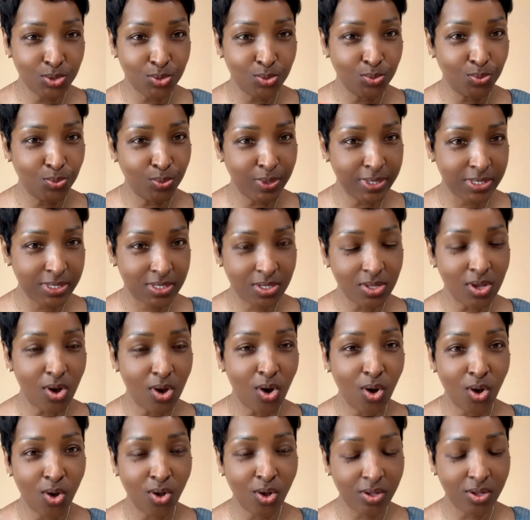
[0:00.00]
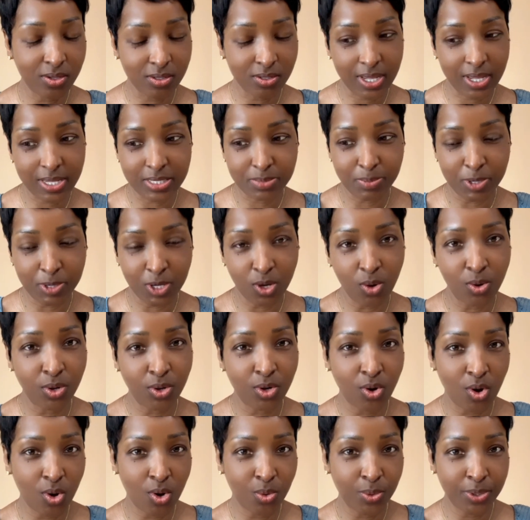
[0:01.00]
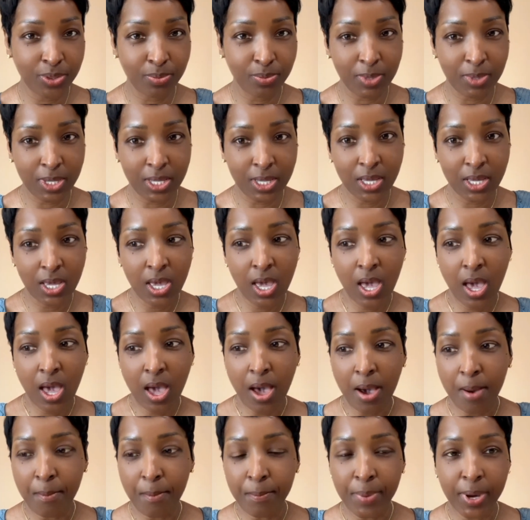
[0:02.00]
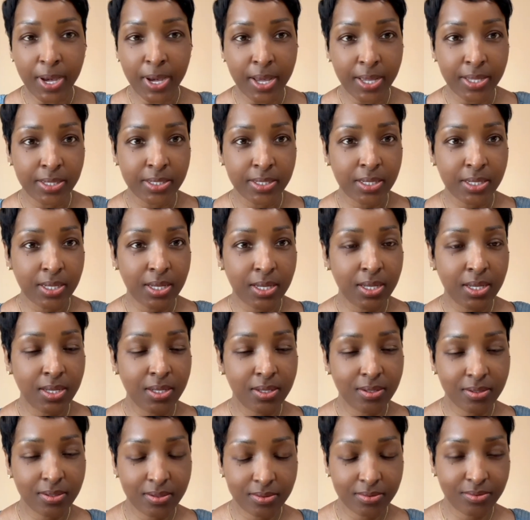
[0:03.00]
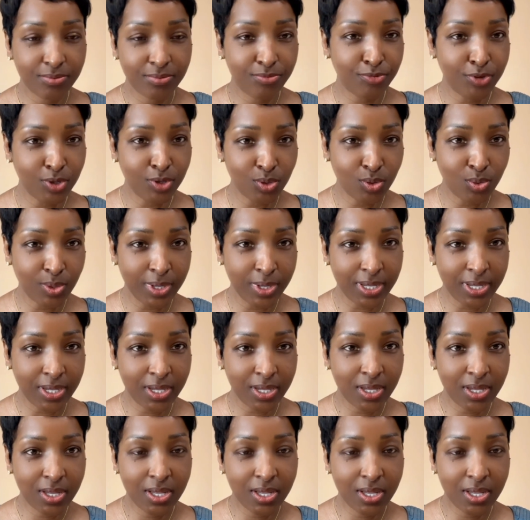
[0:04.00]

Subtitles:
what all has been going on with me. But real quick,